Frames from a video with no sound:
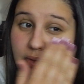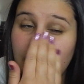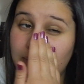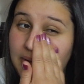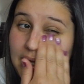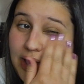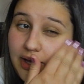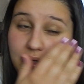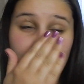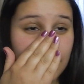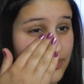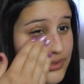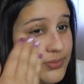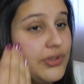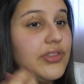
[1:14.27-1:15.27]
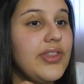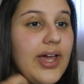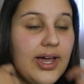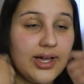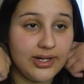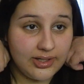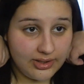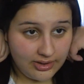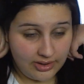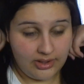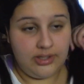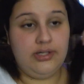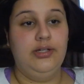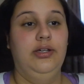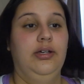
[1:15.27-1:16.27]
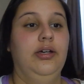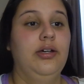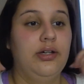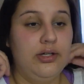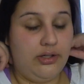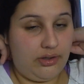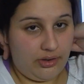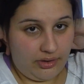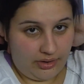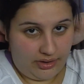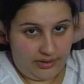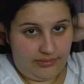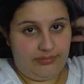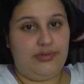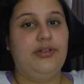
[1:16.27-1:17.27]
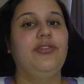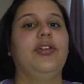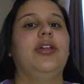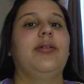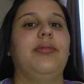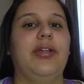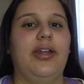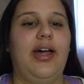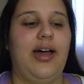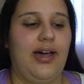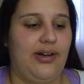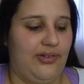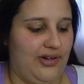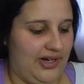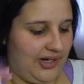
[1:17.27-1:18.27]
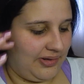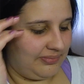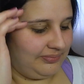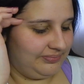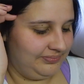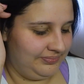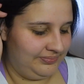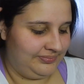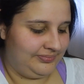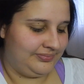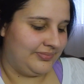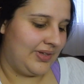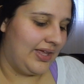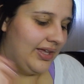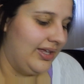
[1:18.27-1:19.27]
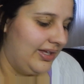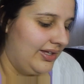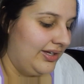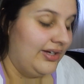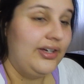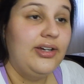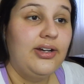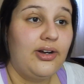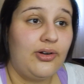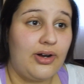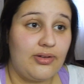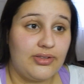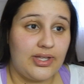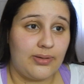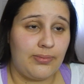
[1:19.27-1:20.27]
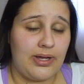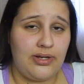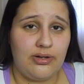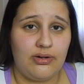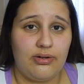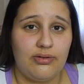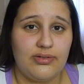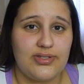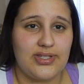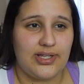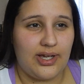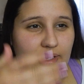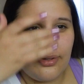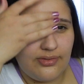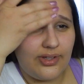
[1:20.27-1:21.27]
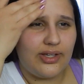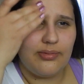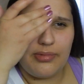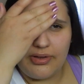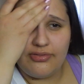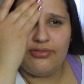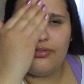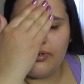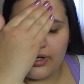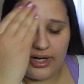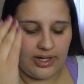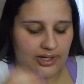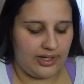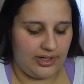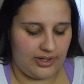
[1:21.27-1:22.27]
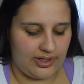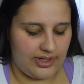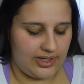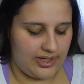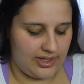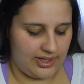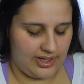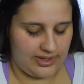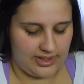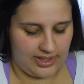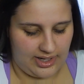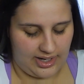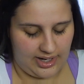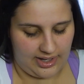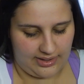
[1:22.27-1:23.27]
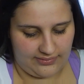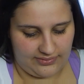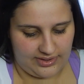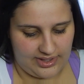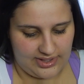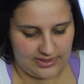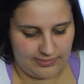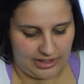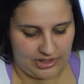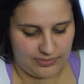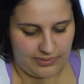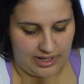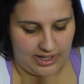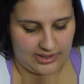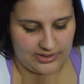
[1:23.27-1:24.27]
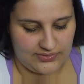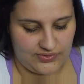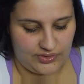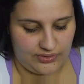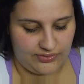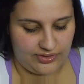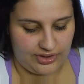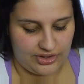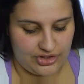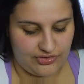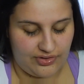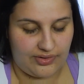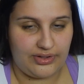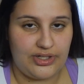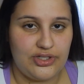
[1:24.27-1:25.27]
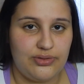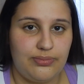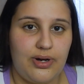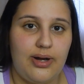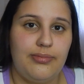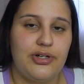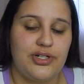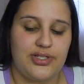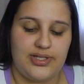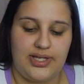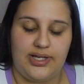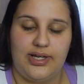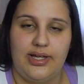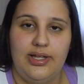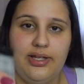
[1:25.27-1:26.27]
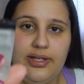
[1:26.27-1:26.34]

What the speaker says: But yeah, just put that. Oh, I feel like I'm getting hot already. Around like my nose and kind of like in my forehead area. And then I have the Smashbox Photo Finish Foundation Primer, just like a